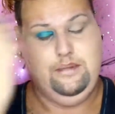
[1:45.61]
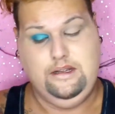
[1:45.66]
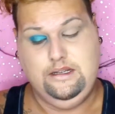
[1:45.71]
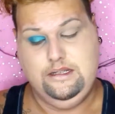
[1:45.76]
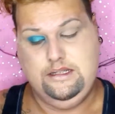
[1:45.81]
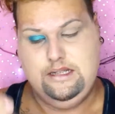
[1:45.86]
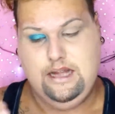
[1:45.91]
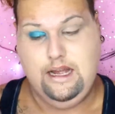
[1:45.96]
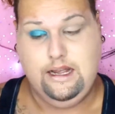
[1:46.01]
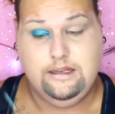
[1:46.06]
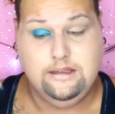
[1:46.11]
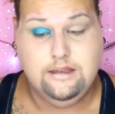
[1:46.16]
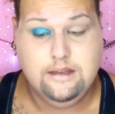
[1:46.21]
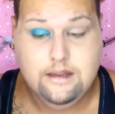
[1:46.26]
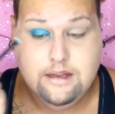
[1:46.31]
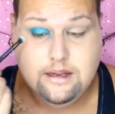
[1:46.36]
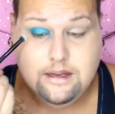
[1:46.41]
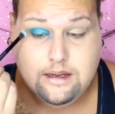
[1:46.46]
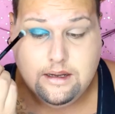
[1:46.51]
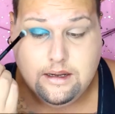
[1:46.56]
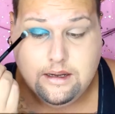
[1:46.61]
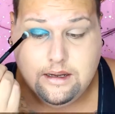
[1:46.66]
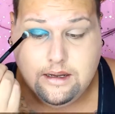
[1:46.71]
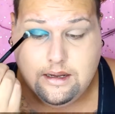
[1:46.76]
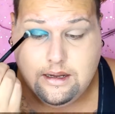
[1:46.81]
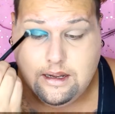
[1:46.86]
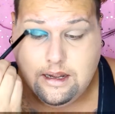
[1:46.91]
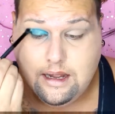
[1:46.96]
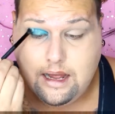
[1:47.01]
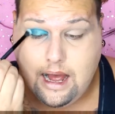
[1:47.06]
but it's stained.
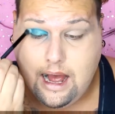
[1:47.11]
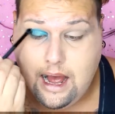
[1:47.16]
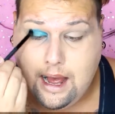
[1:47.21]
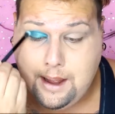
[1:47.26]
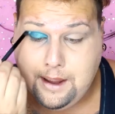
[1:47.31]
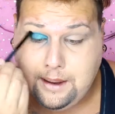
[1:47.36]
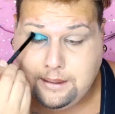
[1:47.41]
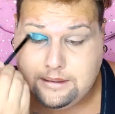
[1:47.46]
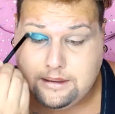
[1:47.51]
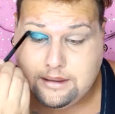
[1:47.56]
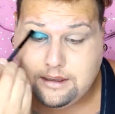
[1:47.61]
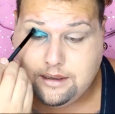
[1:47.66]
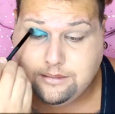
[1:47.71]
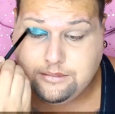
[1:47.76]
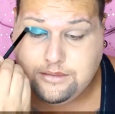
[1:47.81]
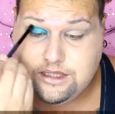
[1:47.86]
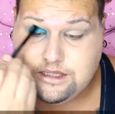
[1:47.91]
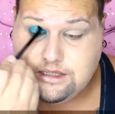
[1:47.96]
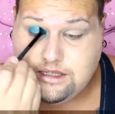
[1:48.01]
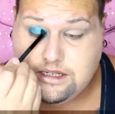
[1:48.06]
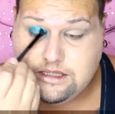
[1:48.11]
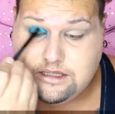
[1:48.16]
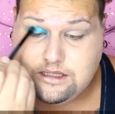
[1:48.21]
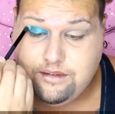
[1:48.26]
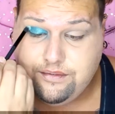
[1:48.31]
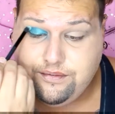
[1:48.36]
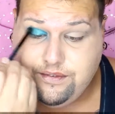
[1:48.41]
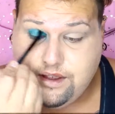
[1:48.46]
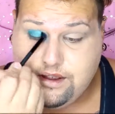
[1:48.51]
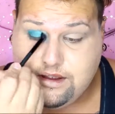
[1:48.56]
And I'm just going to
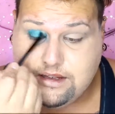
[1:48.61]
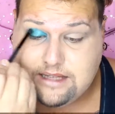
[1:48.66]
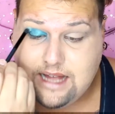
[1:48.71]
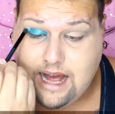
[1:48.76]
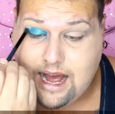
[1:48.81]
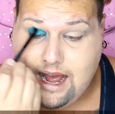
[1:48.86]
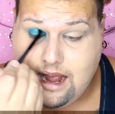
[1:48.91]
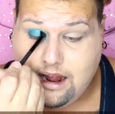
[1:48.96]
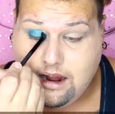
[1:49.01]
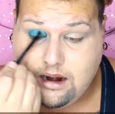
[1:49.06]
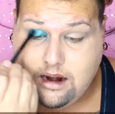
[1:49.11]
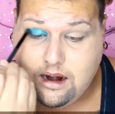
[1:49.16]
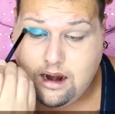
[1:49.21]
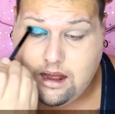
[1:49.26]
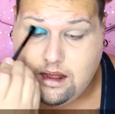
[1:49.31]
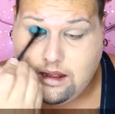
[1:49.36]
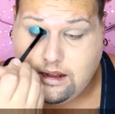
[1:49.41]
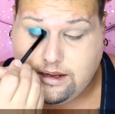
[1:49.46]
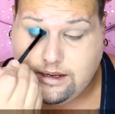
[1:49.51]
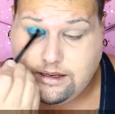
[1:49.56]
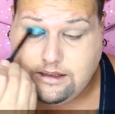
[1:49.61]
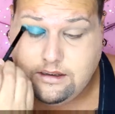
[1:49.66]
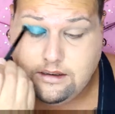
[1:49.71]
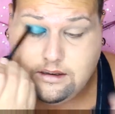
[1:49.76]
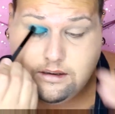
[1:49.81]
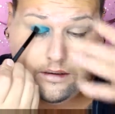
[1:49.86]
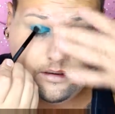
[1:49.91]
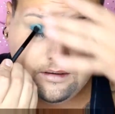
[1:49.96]
diffuse that outer line,